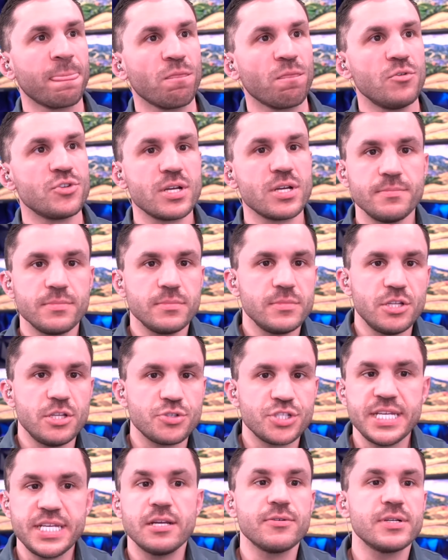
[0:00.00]
some you know
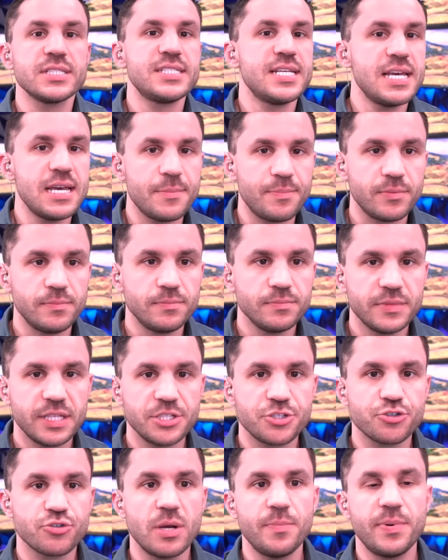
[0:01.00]
secret tip that
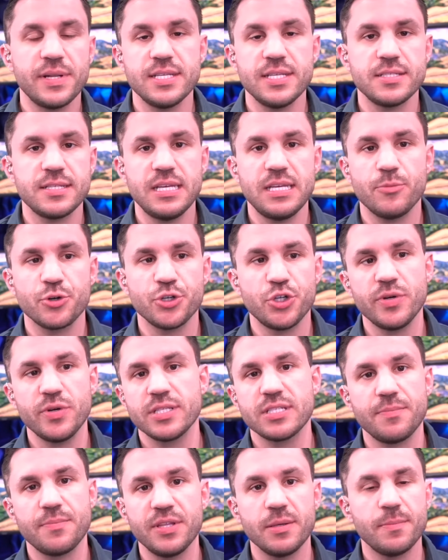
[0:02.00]
Trump and his team were doing
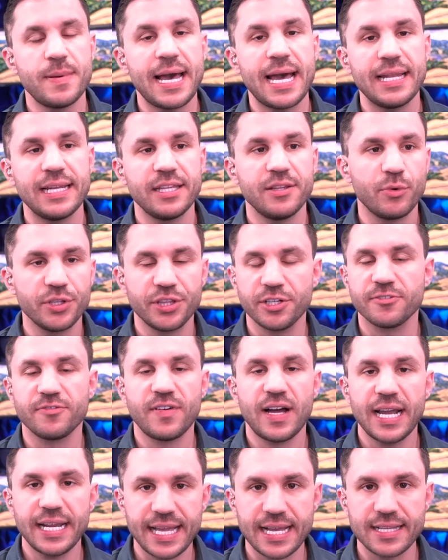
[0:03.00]
something bad in, with their
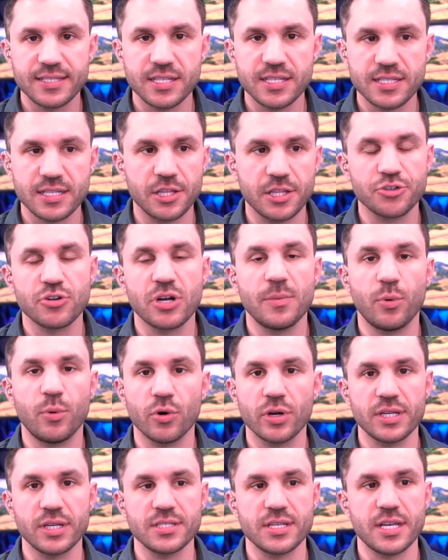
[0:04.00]
finances in the Trump
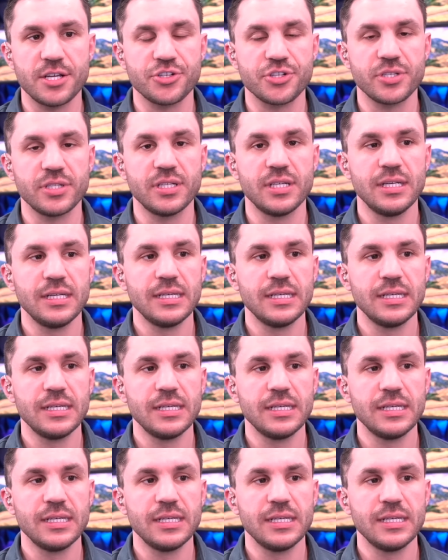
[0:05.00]
organization.